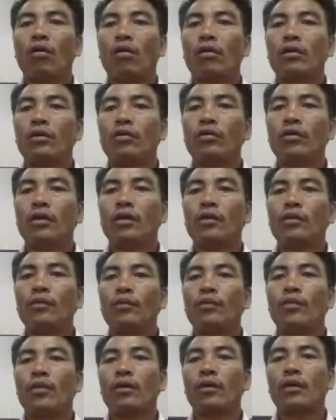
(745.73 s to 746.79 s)
or
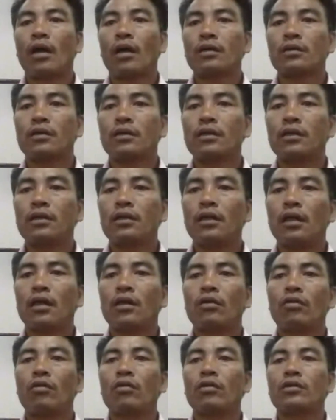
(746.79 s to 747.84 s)
doing
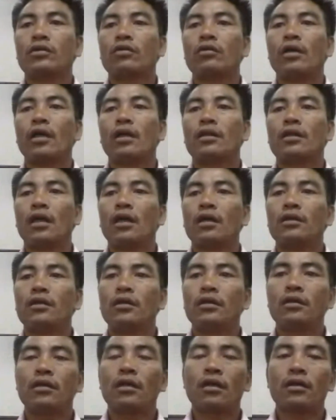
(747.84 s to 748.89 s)
broadcasting and also
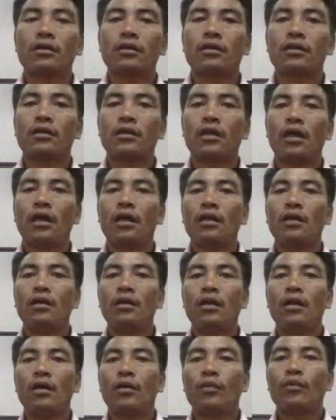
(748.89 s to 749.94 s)
attending the
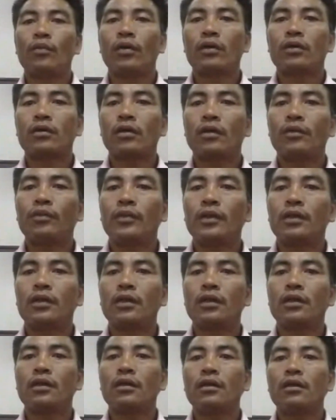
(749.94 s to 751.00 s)
same button
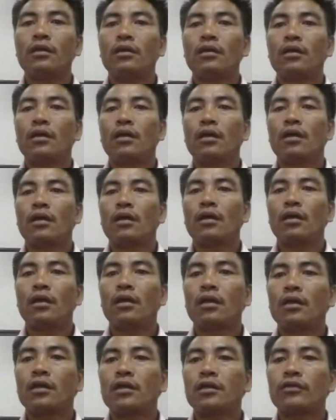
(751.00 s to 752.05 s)
meeting,
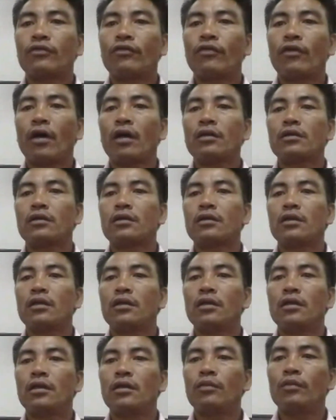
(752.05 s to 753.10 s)
English,
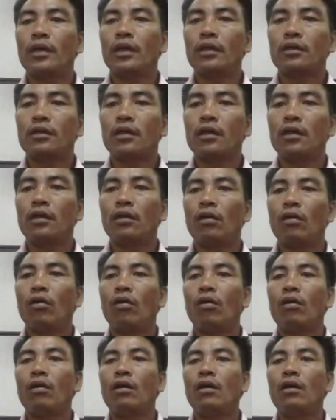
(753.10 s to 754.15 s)
France, Hindi, Meitei,
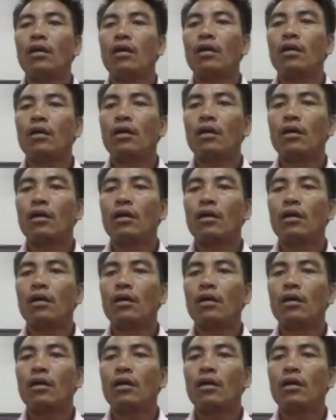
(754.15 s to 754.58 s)
Lor,